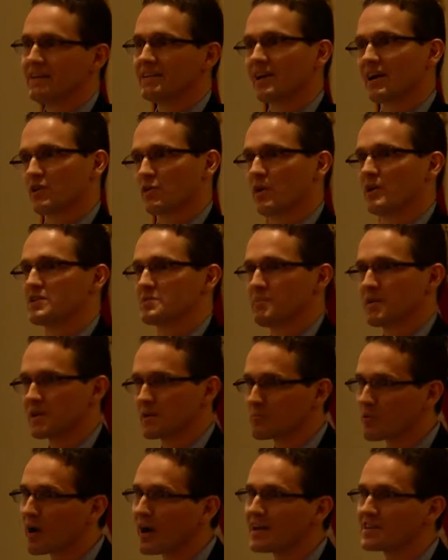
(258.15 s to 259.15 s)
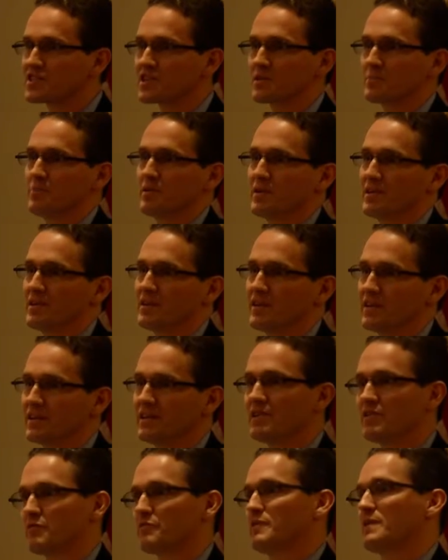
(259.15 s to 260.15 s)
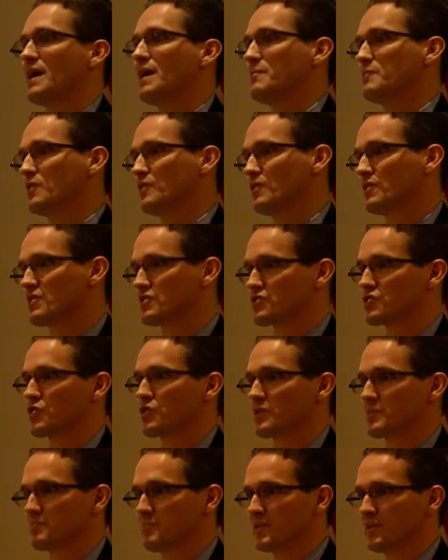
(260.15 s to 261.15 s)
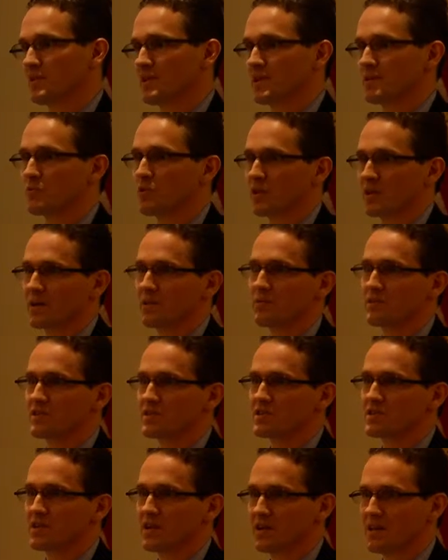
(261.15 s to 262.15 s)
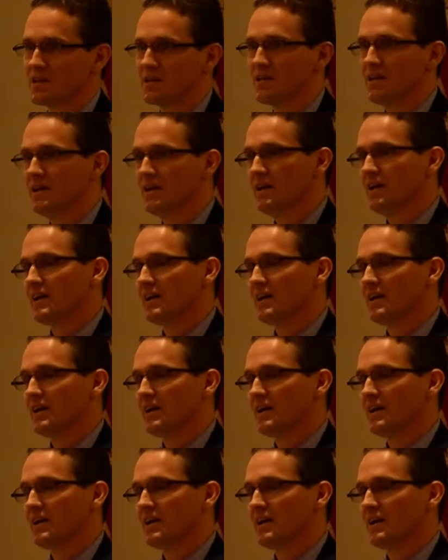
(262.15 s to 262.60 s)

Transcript: Not quite as big a project, but you know, phenomenal historic building, working with the city